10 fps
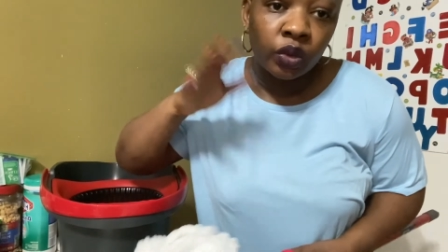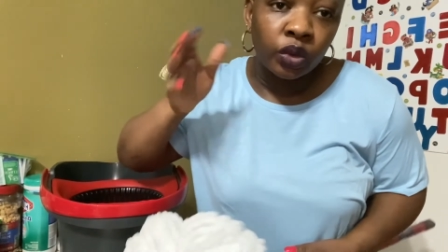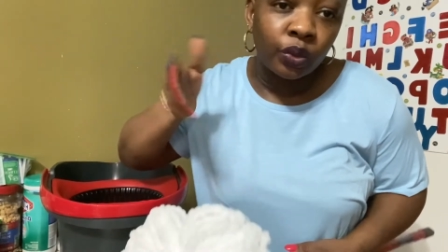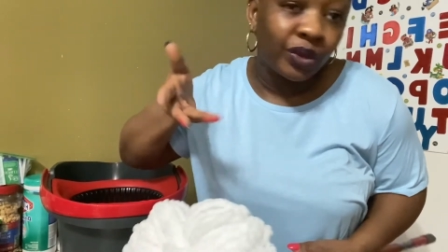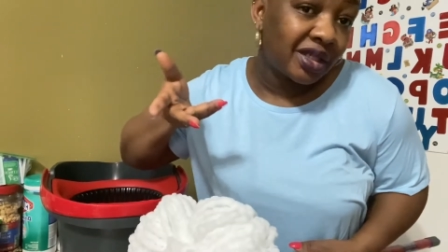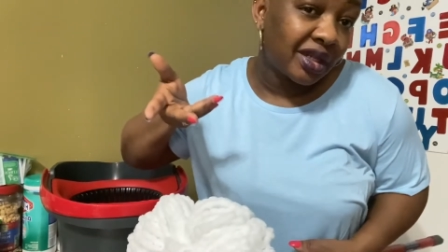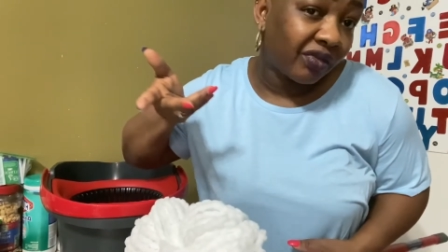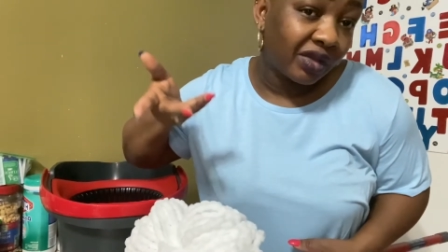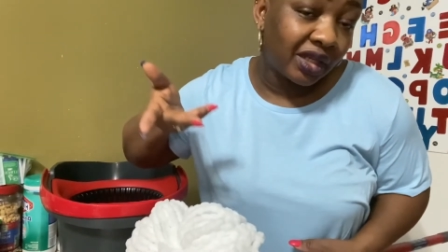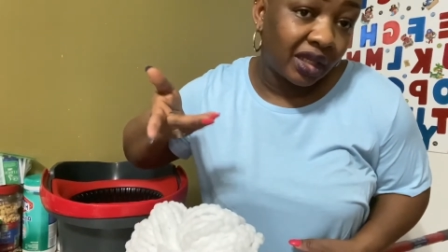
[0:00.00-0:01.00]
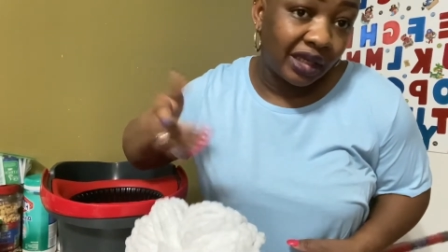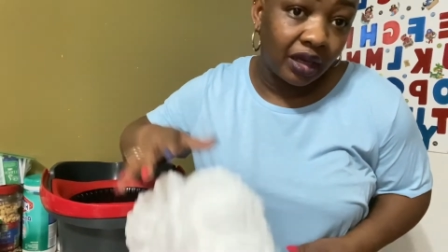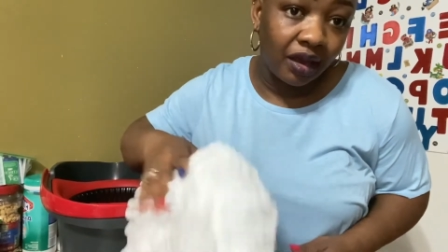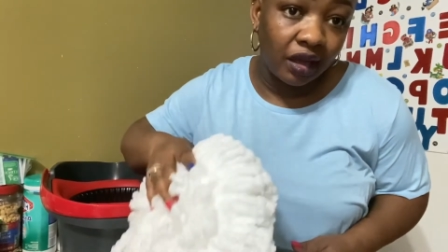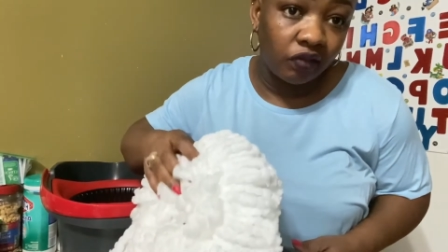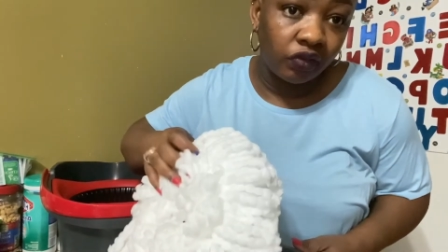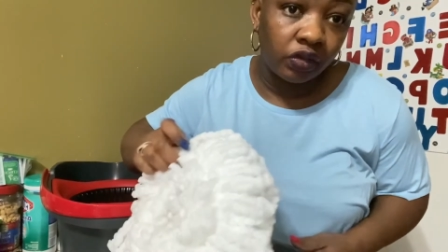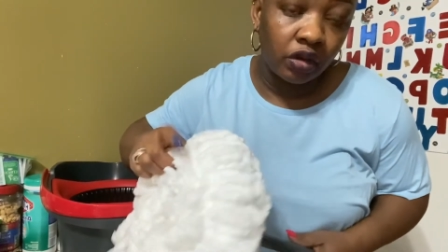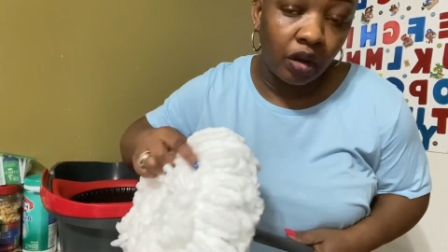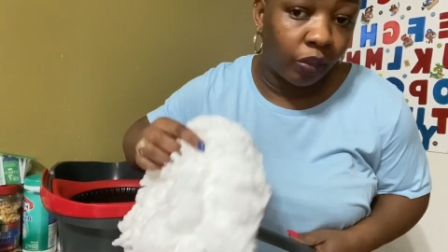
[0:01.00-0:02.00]
which I really didn't have
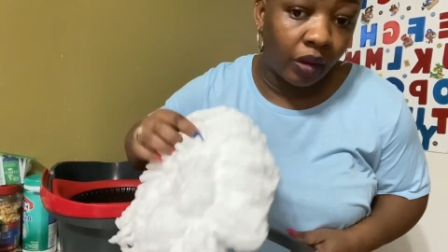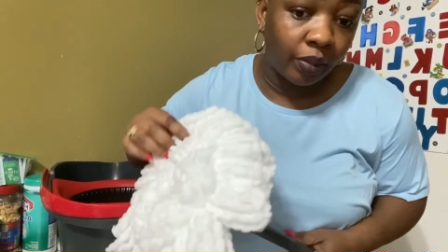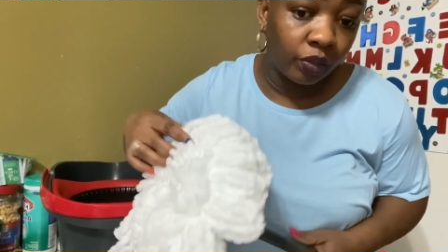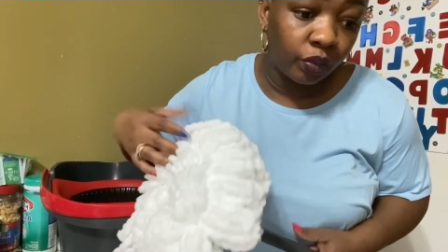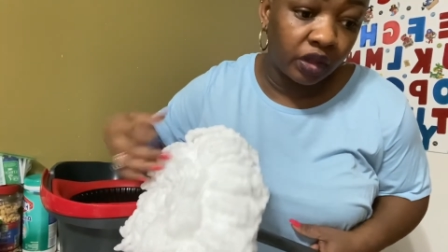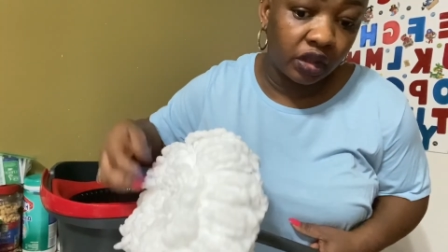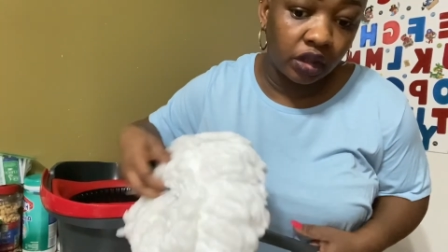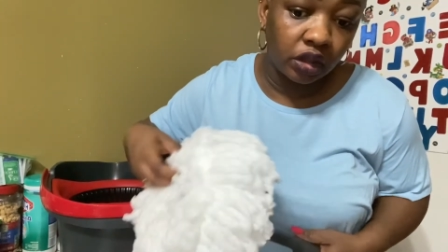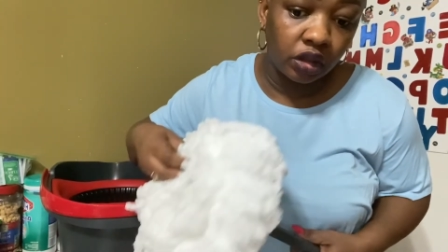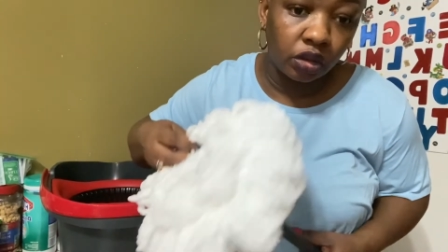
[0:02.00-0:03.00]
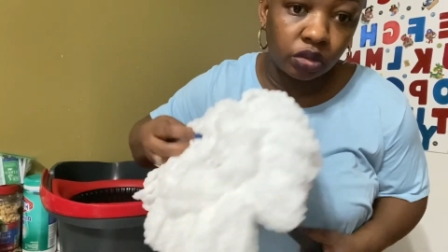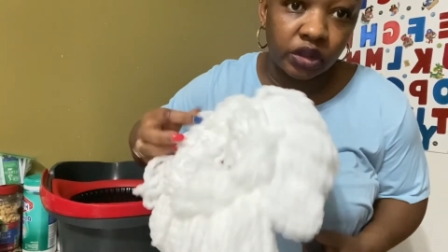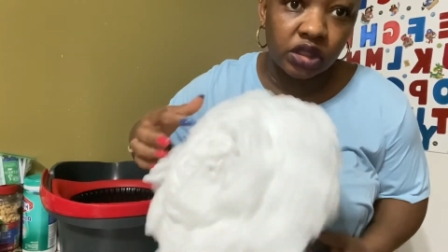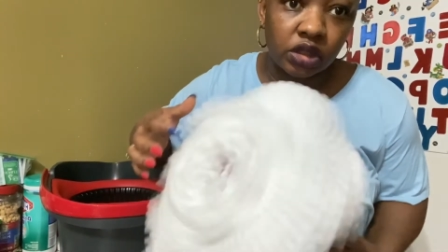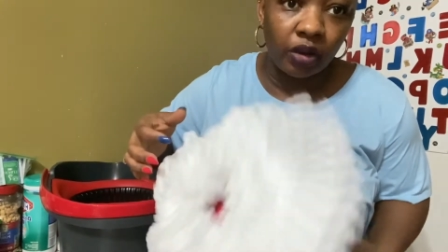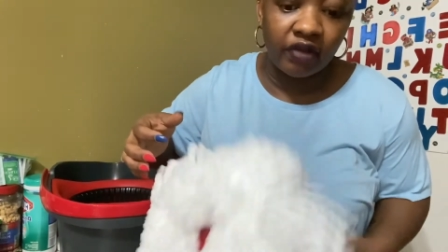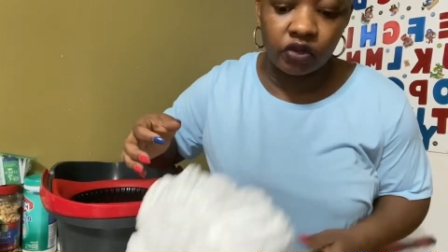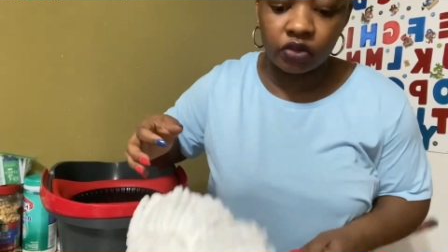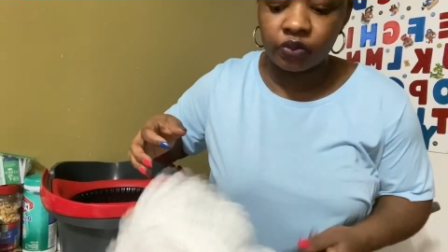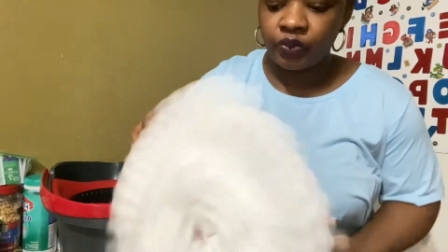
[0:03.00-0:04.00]
a problem with it or whatsoever.